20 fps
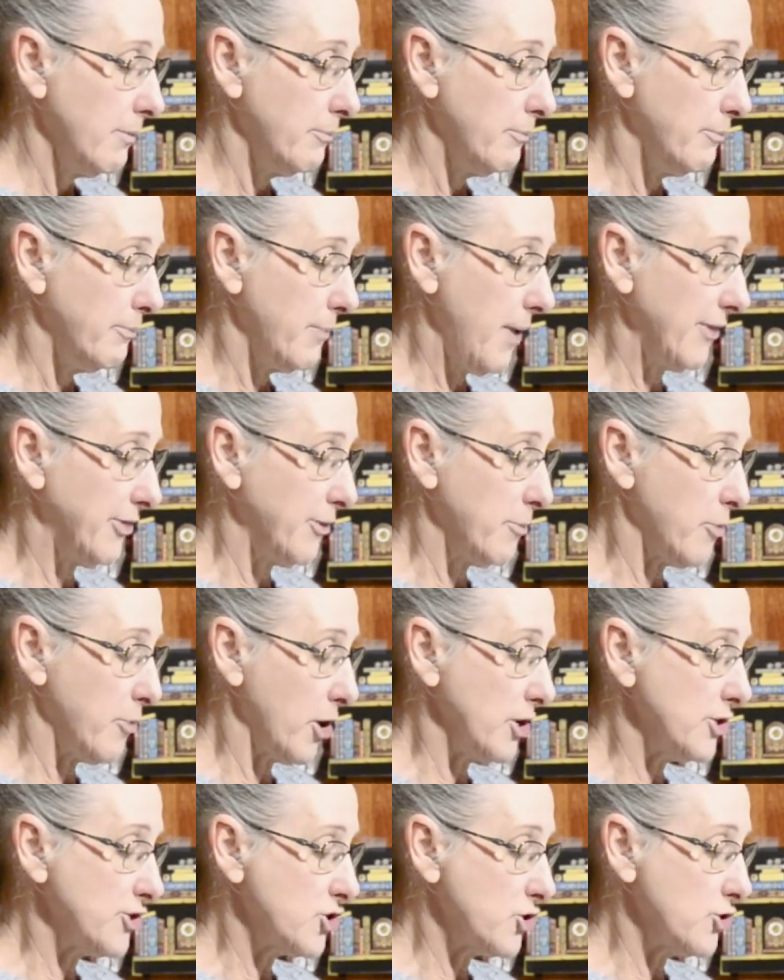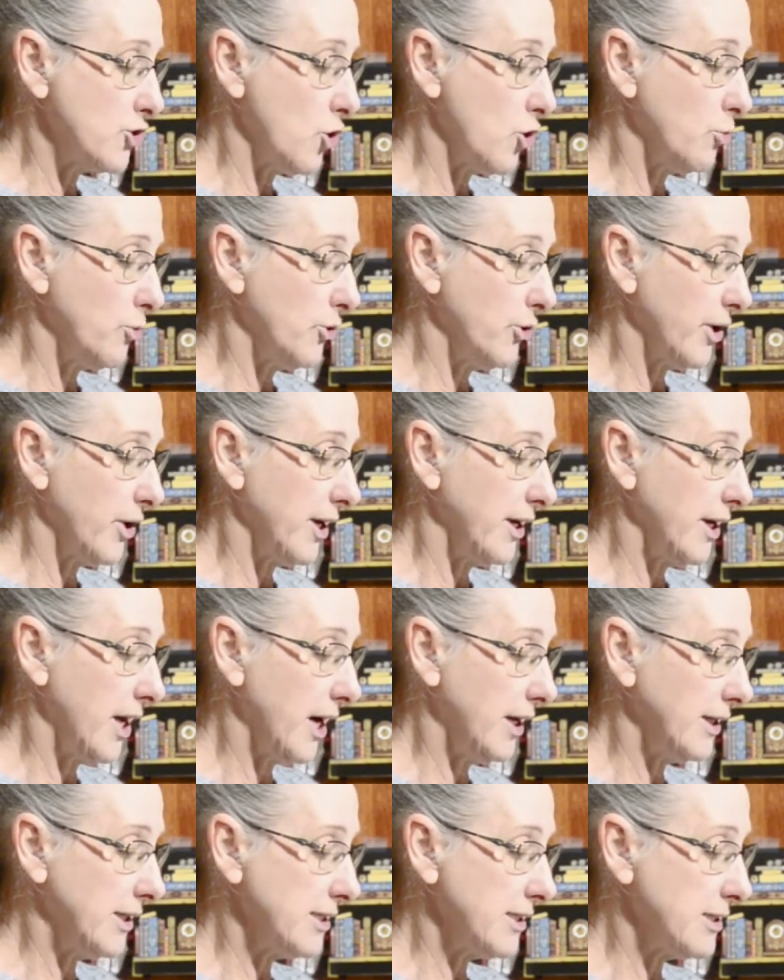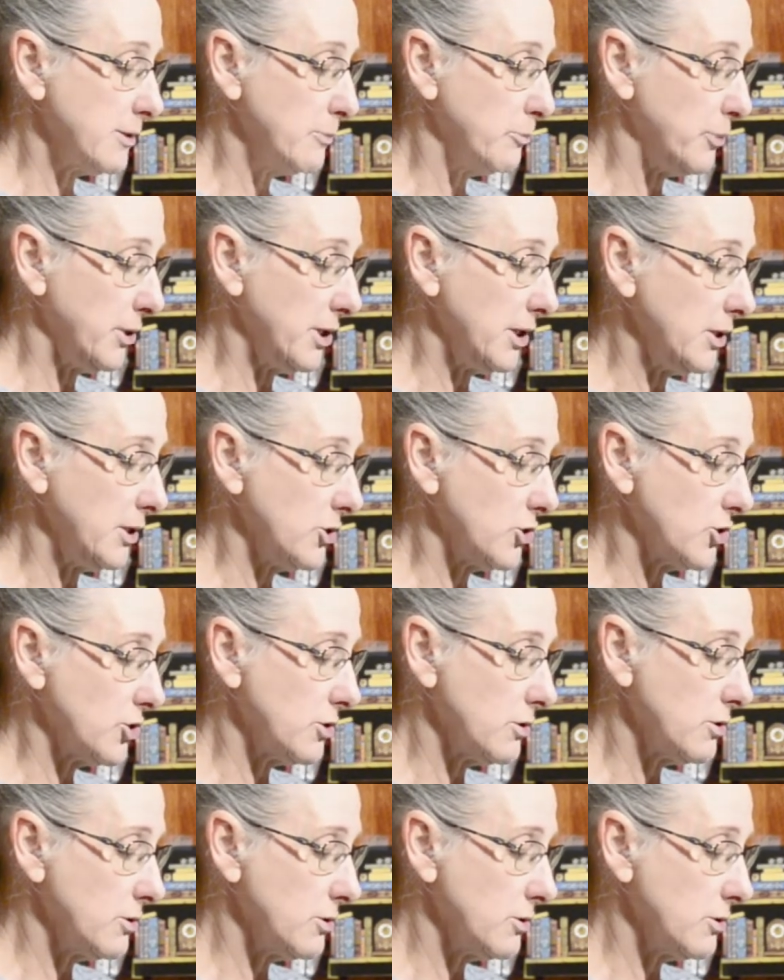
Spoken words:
at the Barnes & Noble in Huntington Beach.